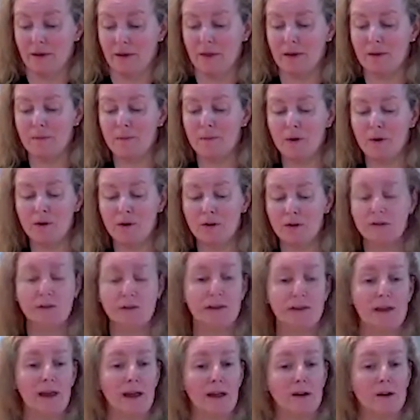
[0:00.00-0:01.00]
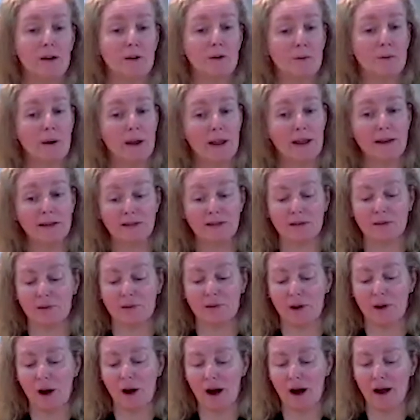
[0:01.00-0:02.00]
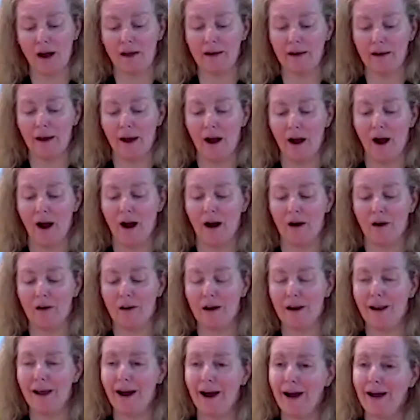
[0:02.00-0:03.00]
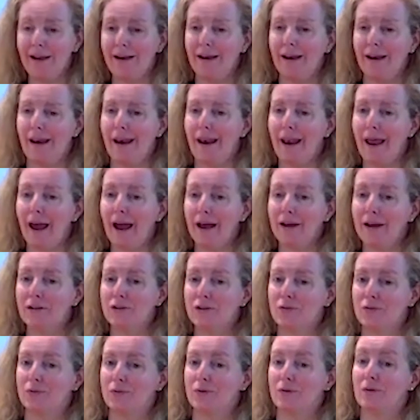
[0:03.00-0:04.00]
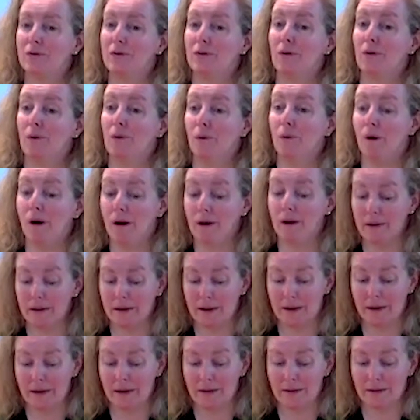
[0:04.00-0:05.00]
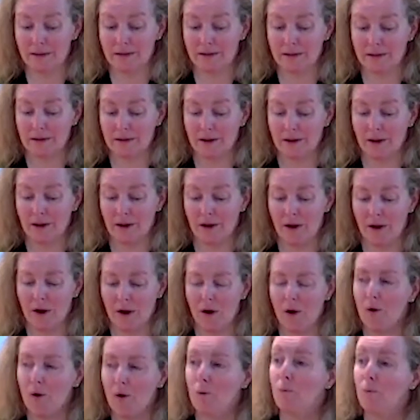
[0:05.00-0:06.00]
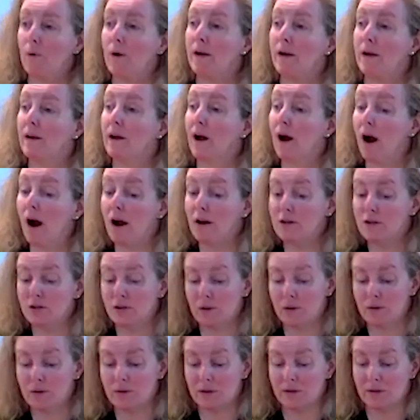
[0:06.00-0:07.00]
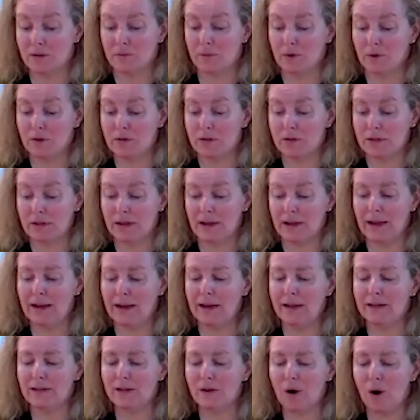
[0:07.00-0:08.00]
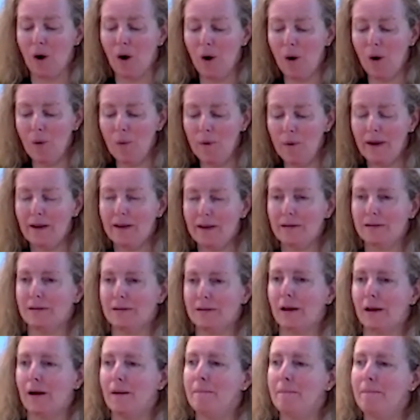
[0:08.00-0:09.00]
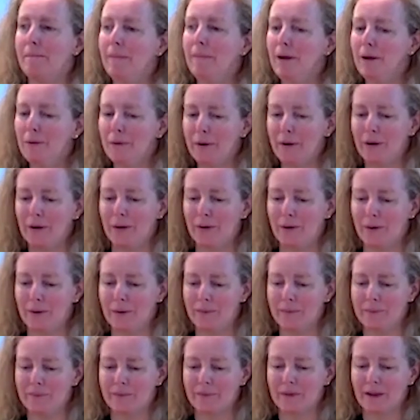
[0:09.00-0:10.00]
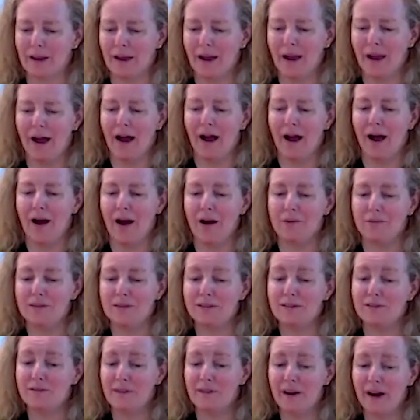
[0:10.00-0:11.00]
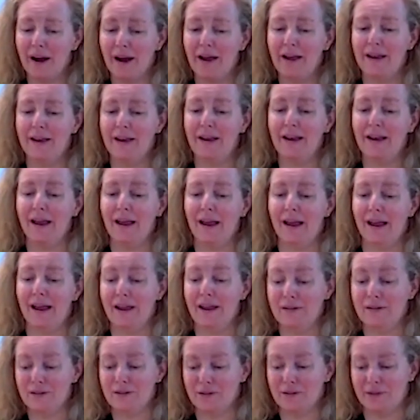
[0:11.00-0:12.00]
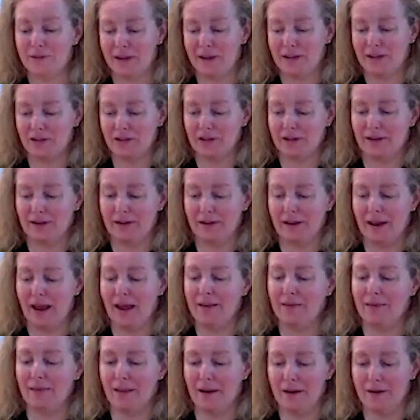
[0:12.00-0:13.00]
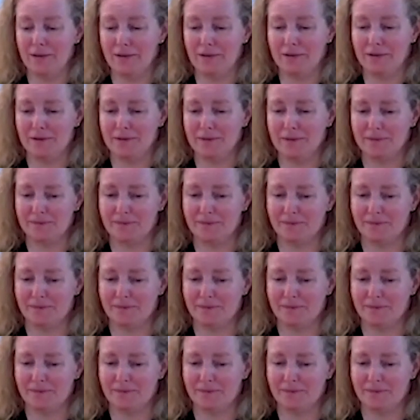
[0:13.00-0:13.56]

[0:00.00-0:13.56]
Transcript: The mercy and grace of God are not natural qualities. When God shows us mercy, it is always a miracle of divine intervention and love.